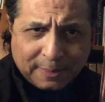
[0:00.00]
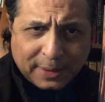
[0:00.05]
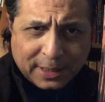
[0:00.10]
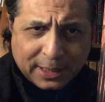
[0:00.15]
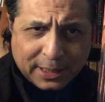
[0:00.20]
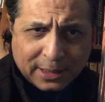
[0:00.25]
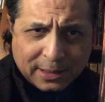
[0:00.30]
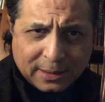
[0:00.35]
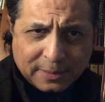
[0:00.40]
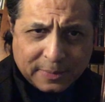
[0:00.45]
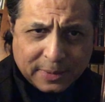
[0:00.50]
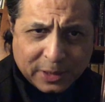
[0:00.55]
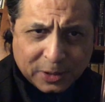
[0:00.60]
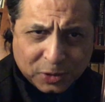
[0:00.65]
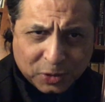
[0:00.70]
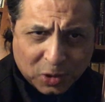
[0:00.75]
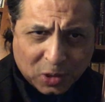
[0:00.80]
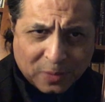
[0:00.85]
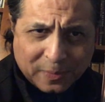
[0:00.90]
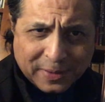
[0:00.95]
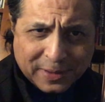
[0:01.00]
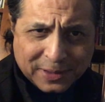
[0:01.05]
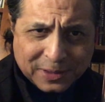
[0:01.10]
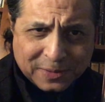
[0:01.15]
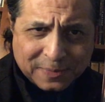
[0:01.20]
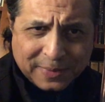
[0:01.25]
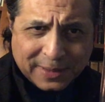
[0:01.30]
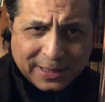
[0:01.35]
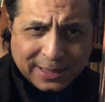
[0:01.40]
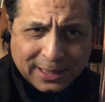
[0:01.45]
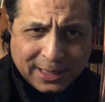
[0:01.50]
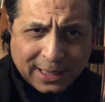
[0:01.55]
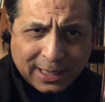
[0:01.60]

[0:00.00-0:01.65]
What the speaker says: by the Germans, but